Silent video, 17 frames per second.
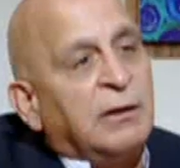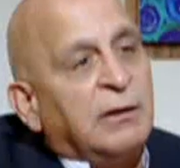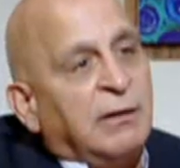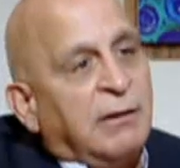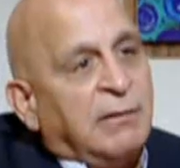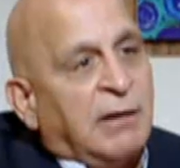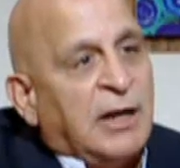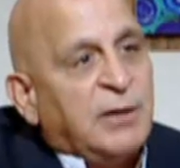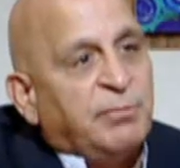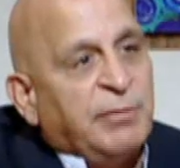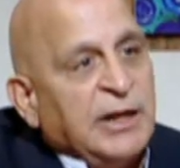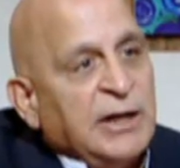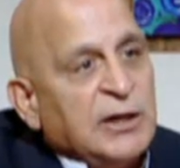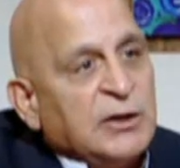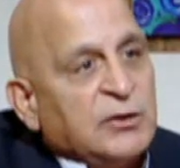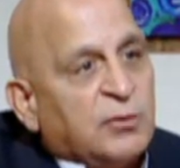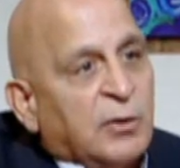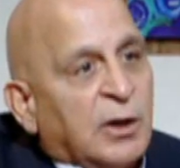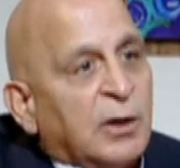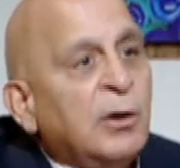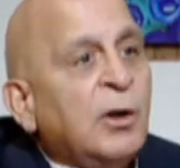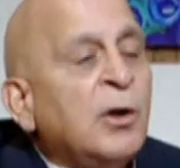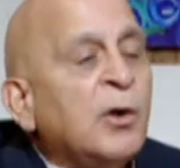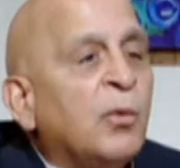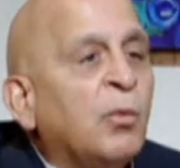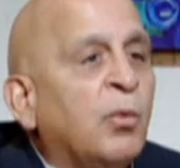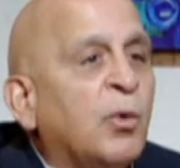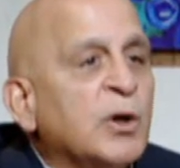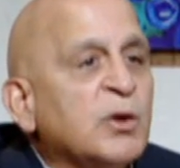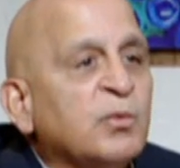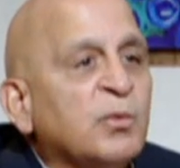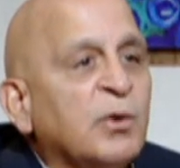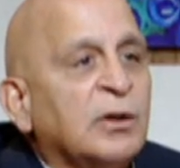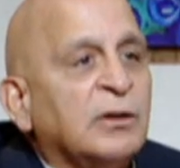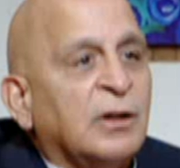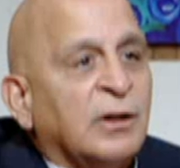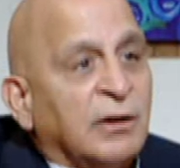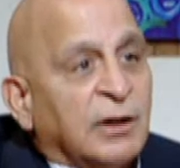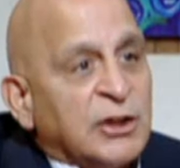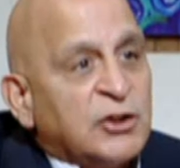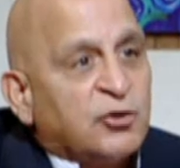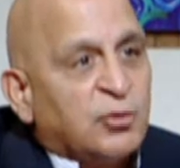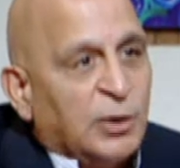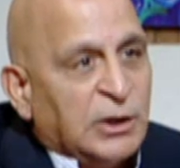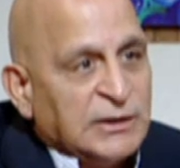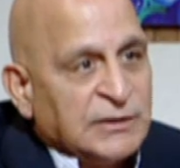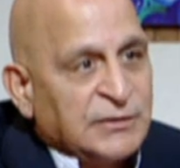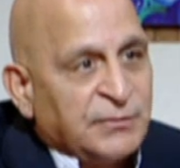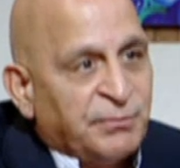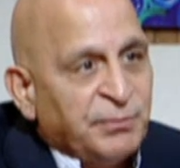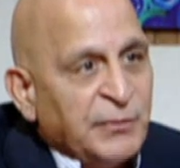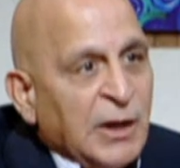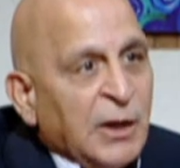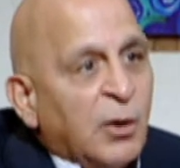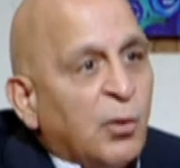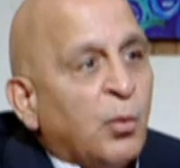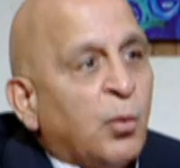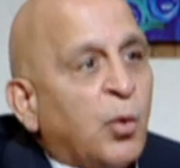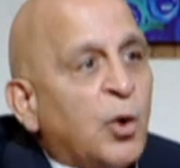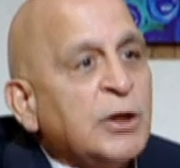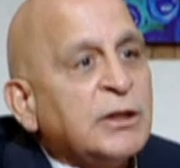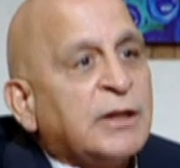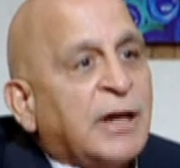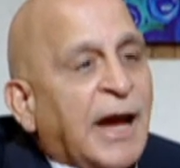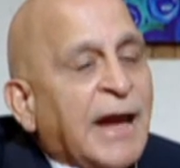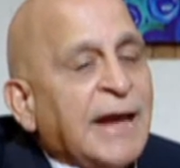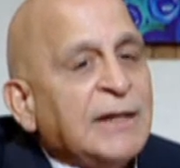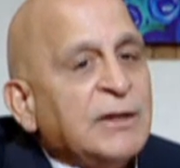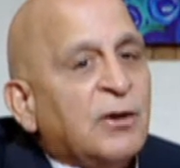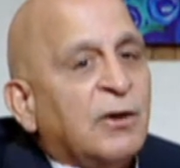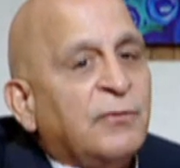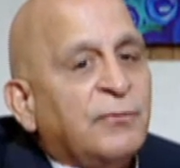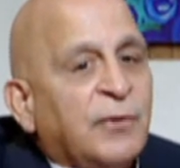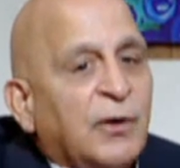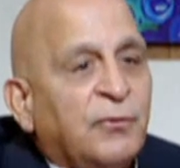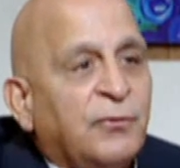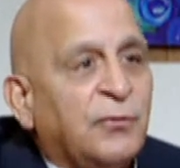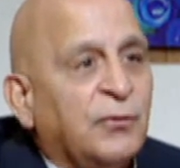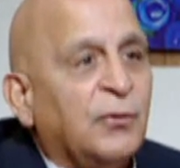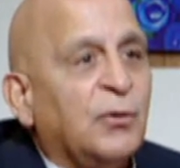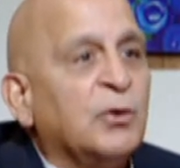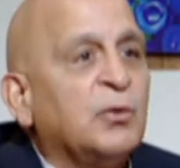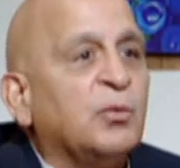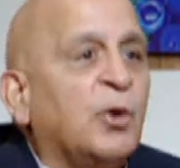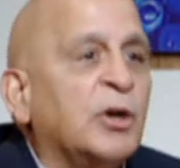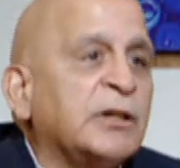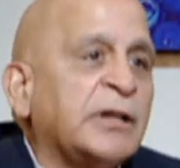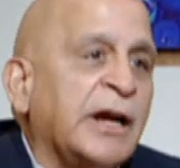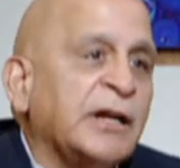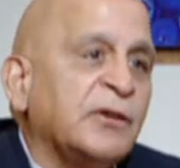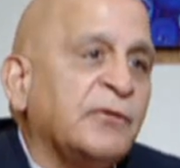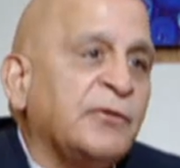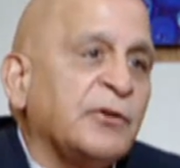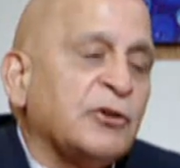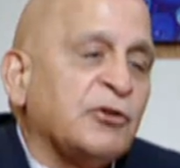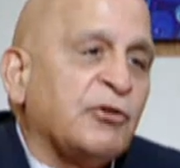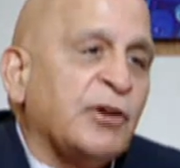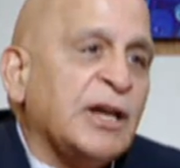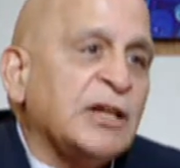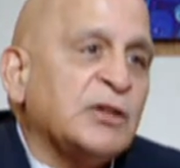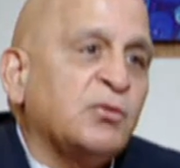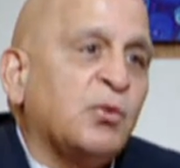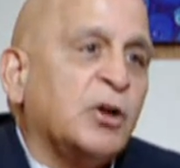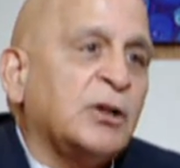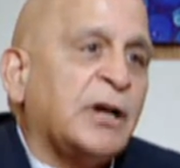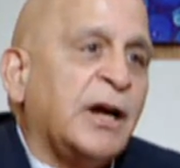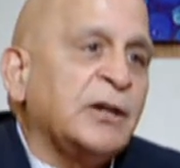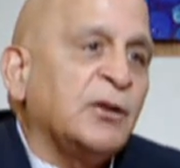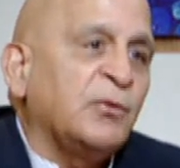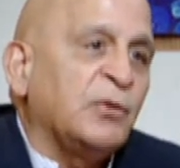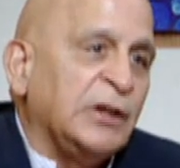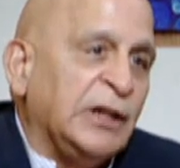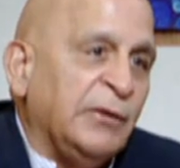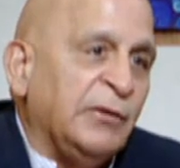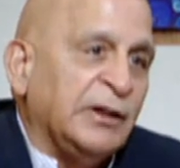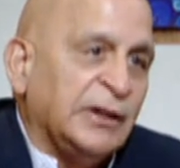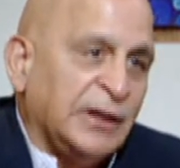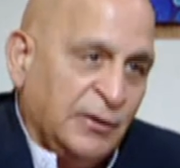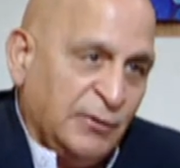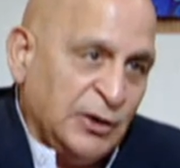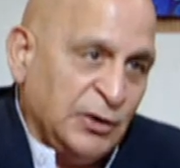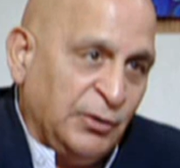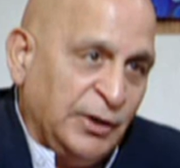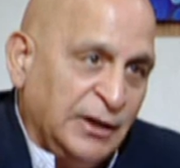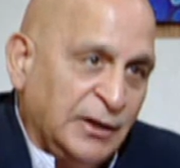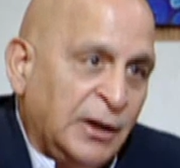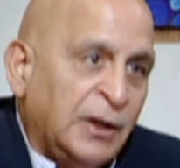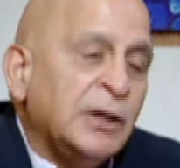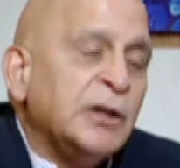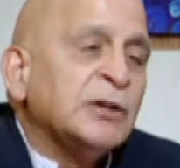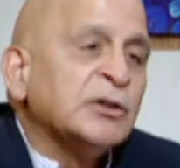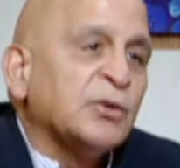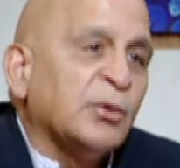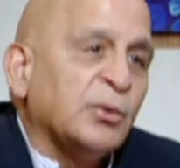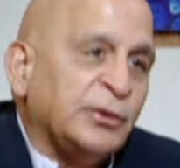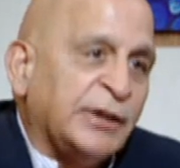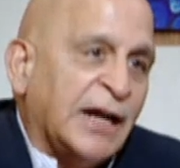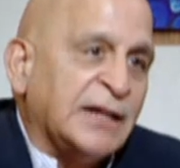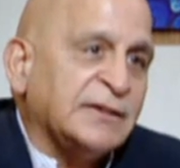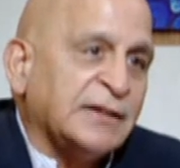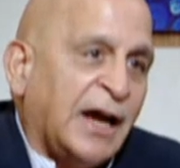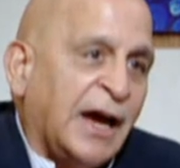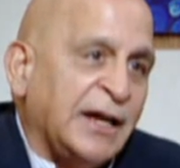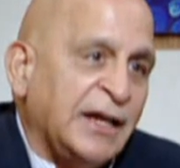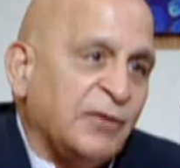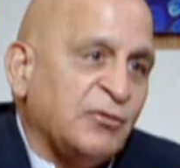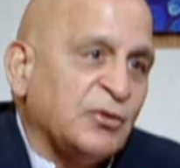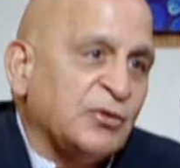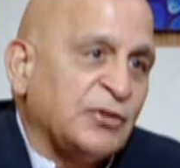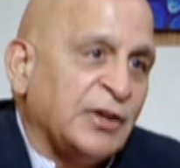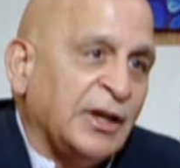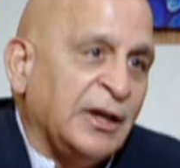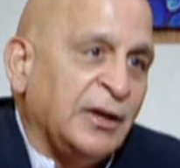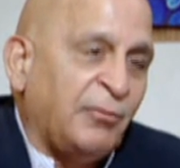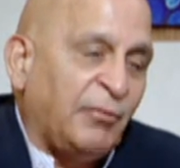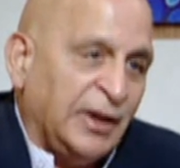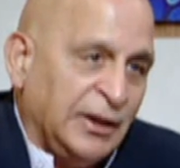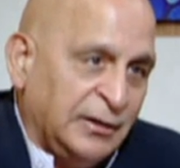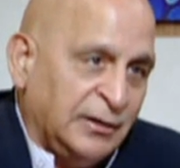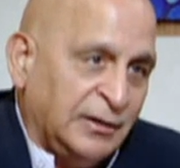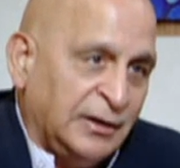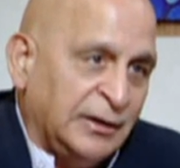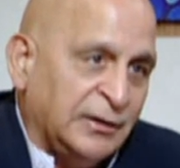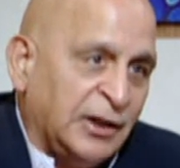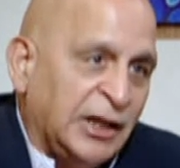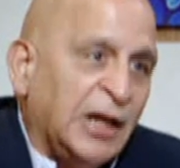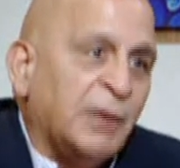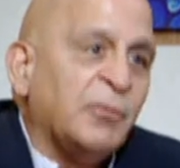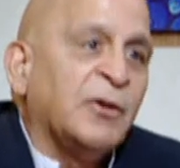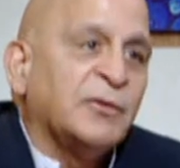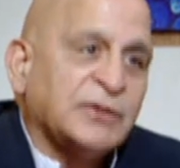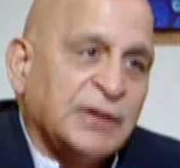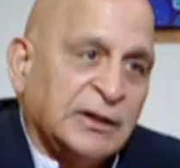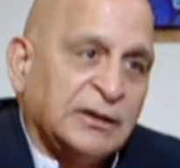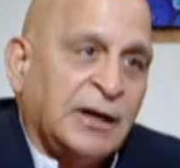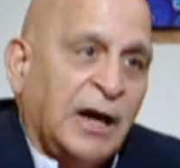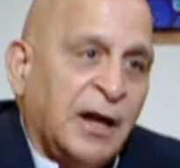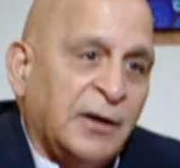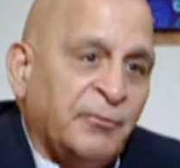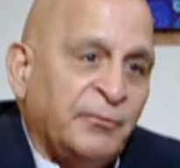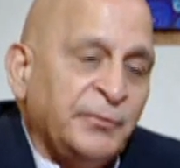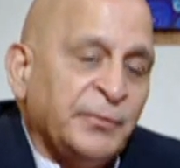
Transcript: grandparents were what were the rituals, yes. what kind of a food, what kind of a dress, what kind of a living they were doing. Yes. So that's, I have to say, in, in the name of Satkar.